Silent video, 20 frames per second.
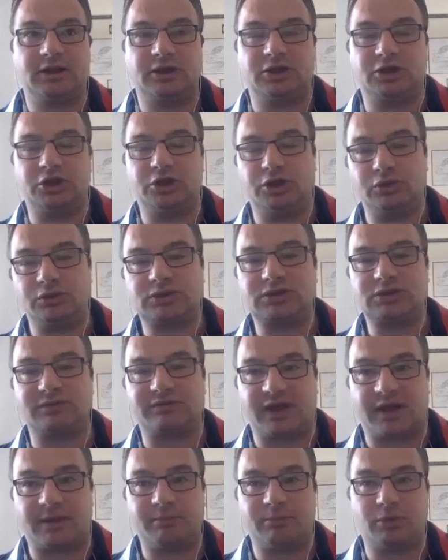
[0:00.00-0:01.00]
use of
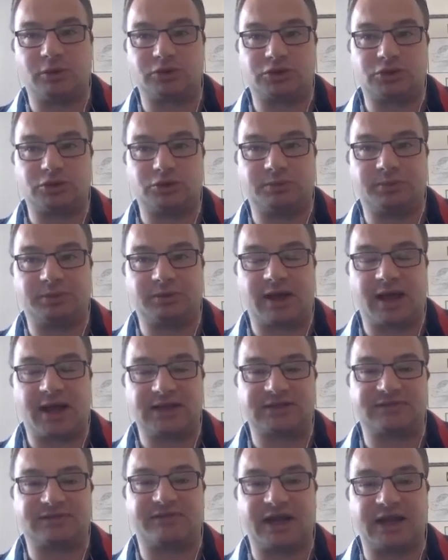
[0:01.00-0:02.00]
that module, but it
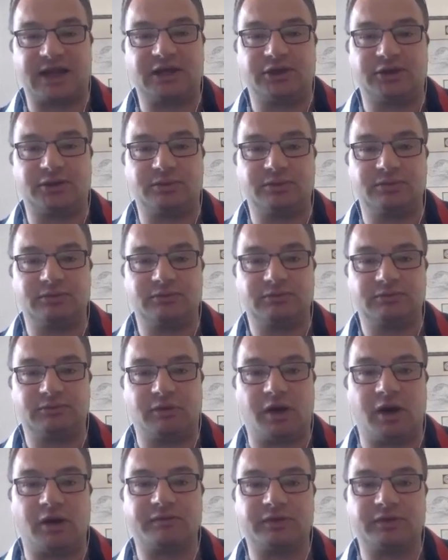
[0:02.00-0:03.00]
has value,
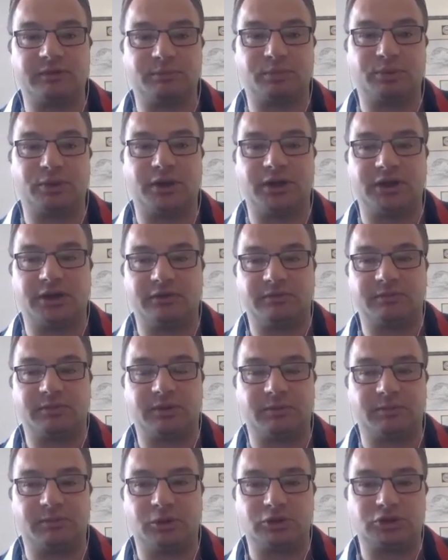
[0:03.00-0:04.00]
rather than putting a
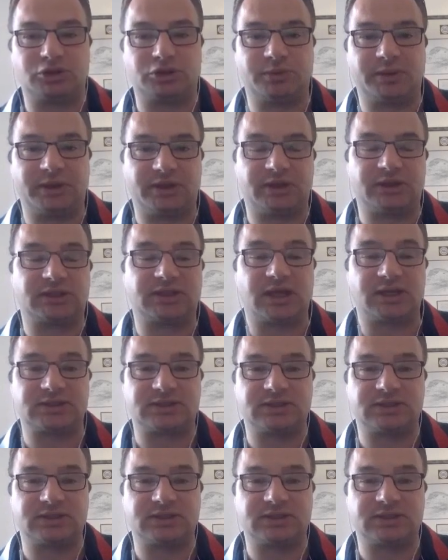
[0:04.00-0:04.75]
module in that